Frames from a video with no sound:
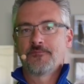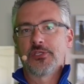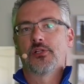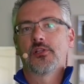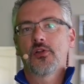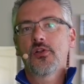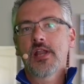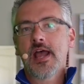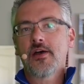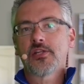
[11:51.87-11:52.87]
You'll learn
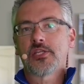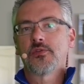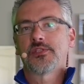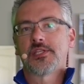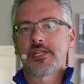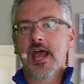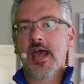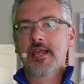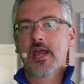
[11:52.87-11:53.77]
how to use the DAC,